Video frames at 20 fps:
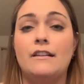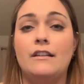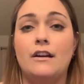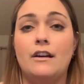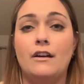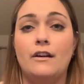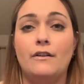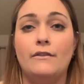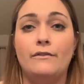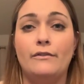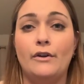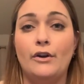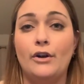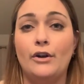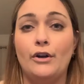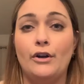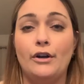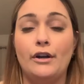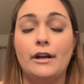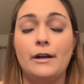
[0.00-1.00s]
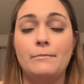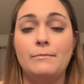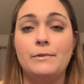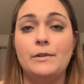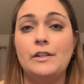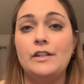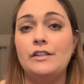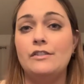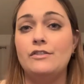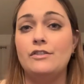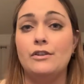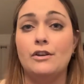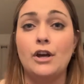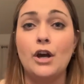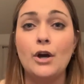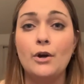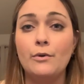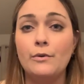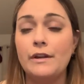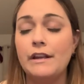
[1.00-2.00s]
of her company to
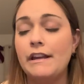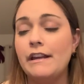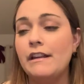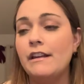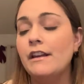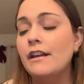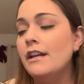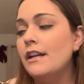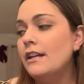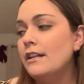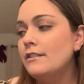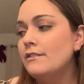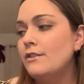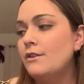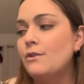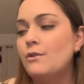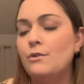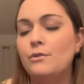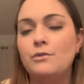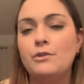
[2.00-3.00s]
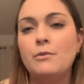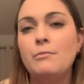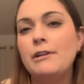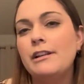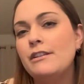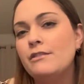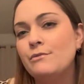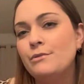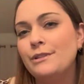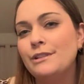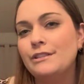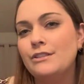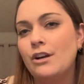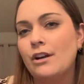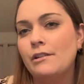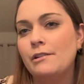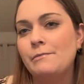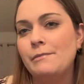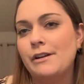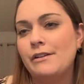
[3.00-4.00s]
Coty. So nobody's really
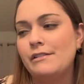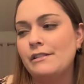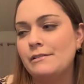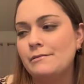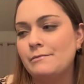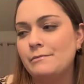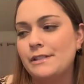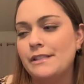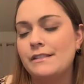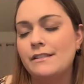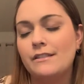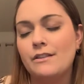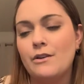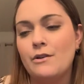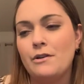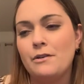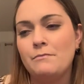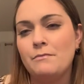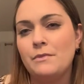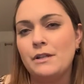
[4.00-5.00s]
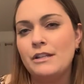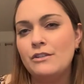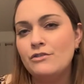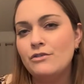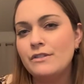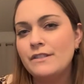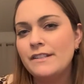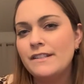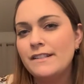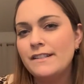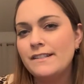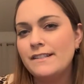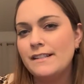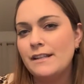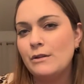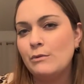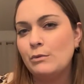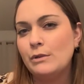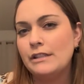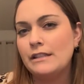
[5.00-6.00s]
talking about Elemis. So I'm interested to
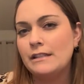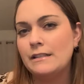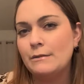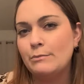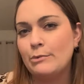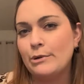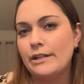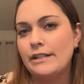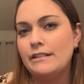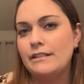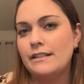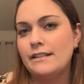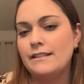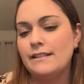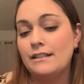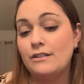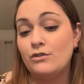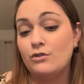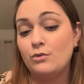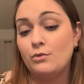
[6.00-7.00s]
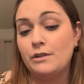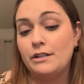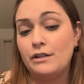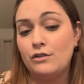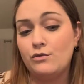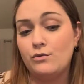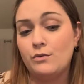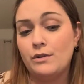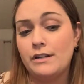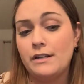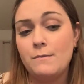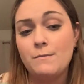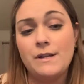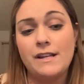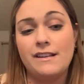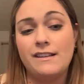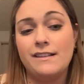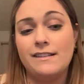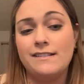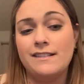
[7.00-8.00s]
see what this brand does in 2020
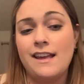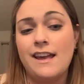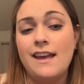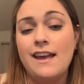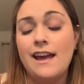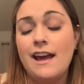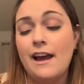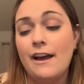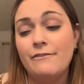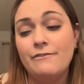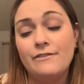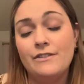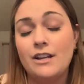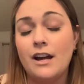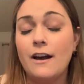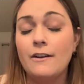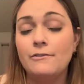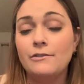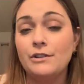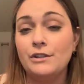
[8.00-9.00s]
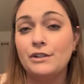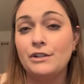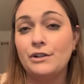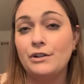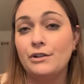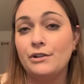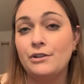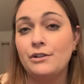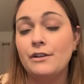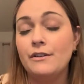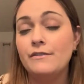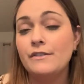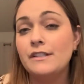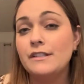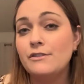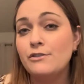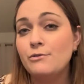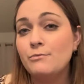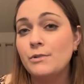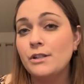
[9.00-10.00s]
because I've not really heard of it
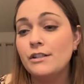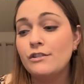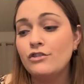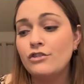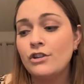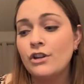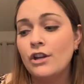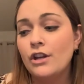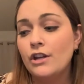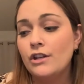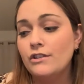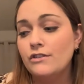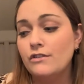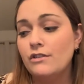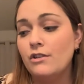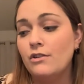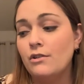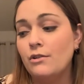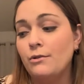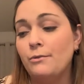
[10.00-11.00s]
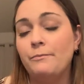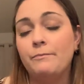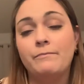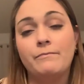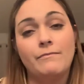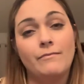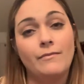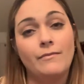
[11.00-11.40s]
too much. So